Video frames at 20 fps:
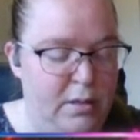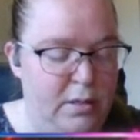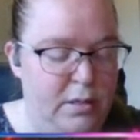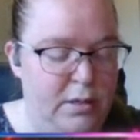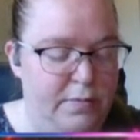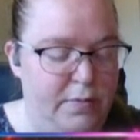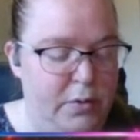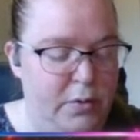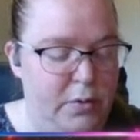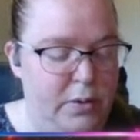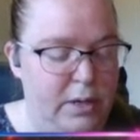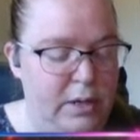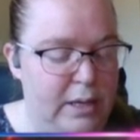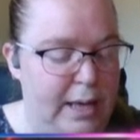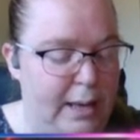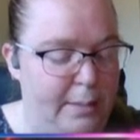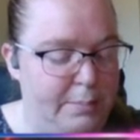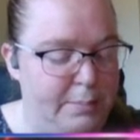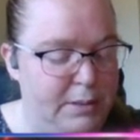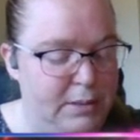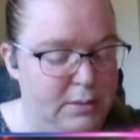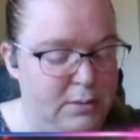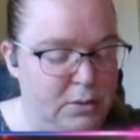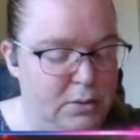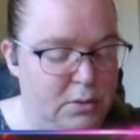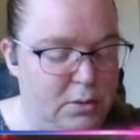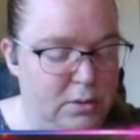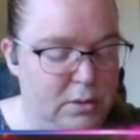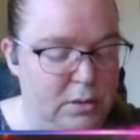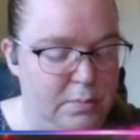The Vogan captain
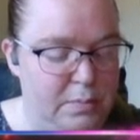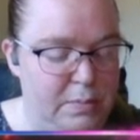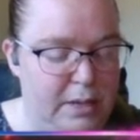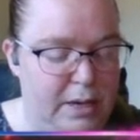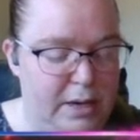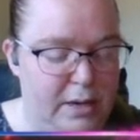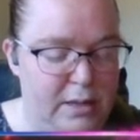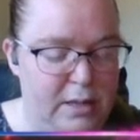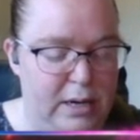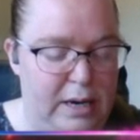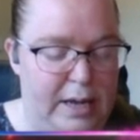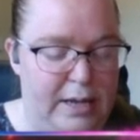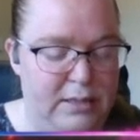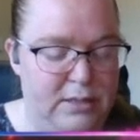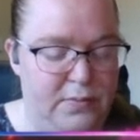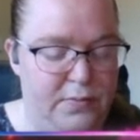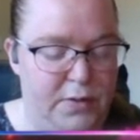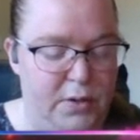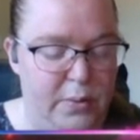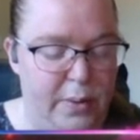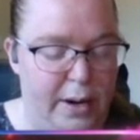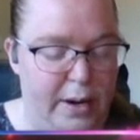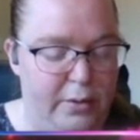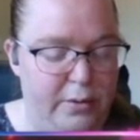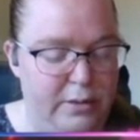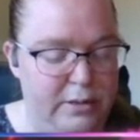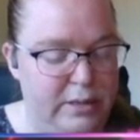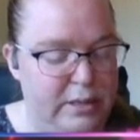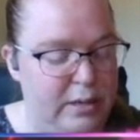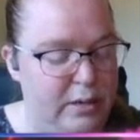told him that in the last few
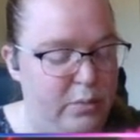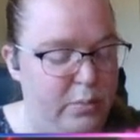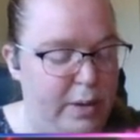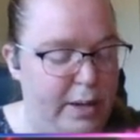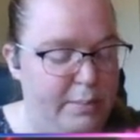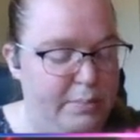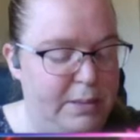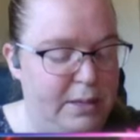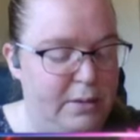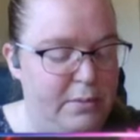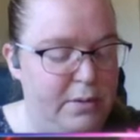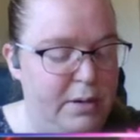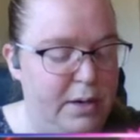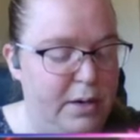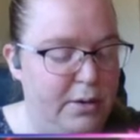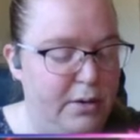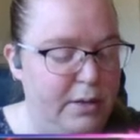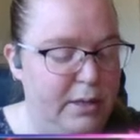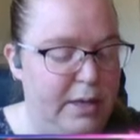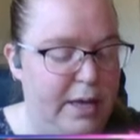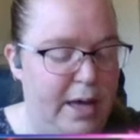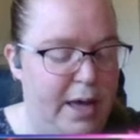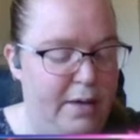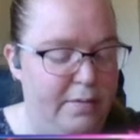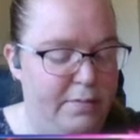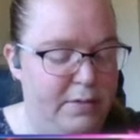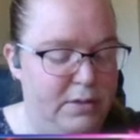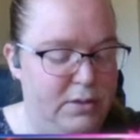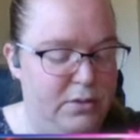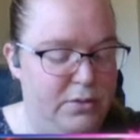hours he had wiped out nearly
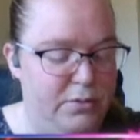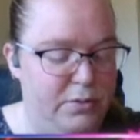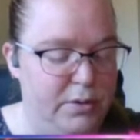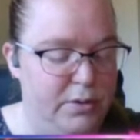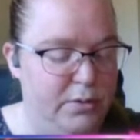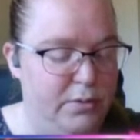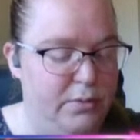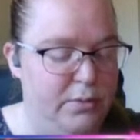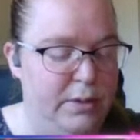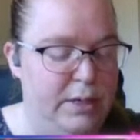half his crew